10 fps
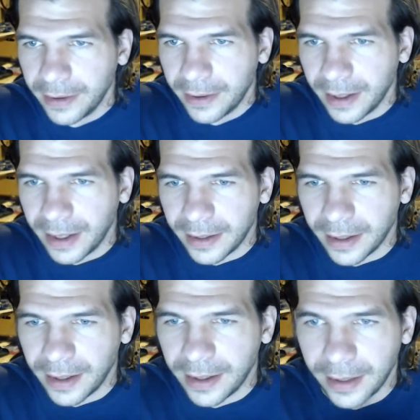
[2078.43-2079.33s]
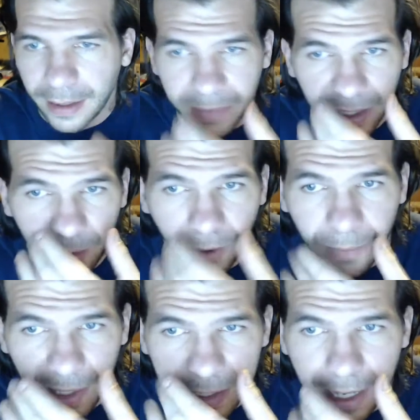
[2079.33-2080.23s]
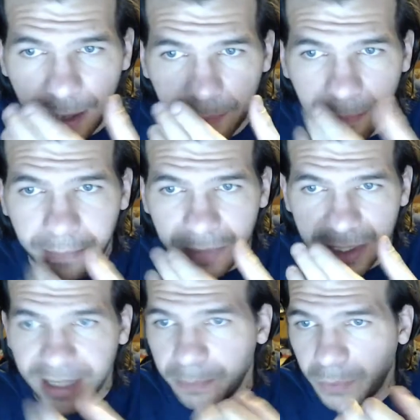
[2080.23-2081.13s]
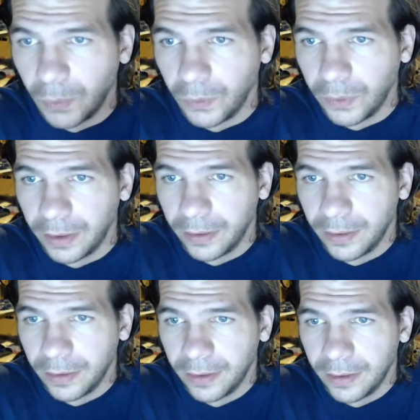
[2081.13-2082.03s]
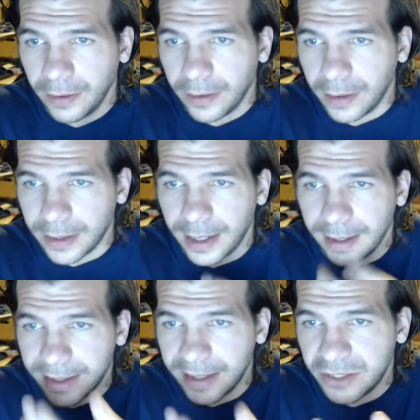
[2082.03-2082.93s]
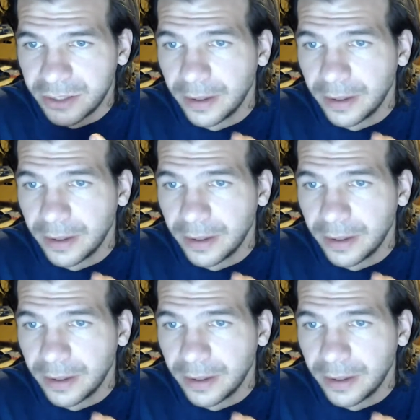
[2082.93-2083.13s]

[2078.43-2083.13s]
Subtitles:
And I ended up getting all my top teeth pulled and got a denture.